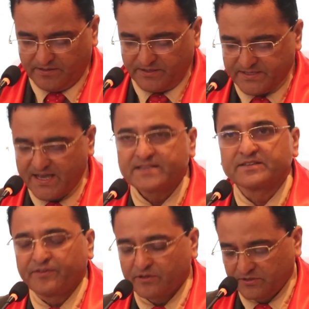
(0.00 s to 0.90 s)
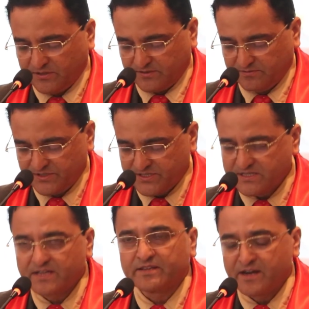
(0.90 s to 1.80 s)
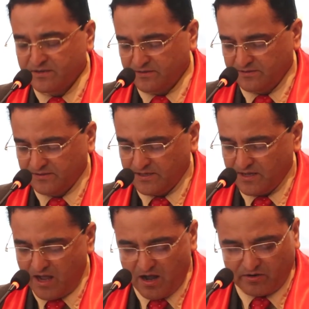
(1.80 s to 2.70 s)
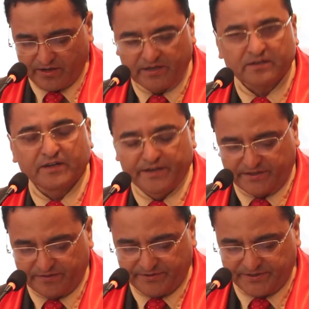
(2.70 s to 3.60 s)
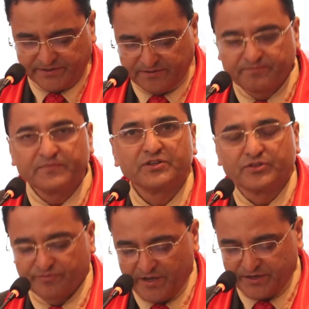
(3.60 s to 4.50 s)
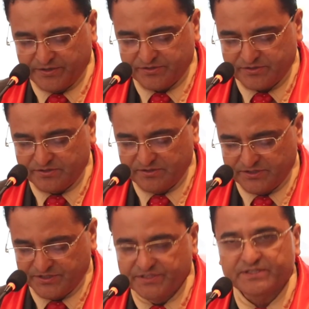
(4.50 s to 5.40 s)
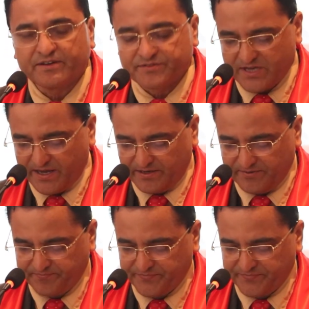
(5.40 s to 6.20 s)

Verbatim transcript: This has further strengthened our air connectivity to various cities of China.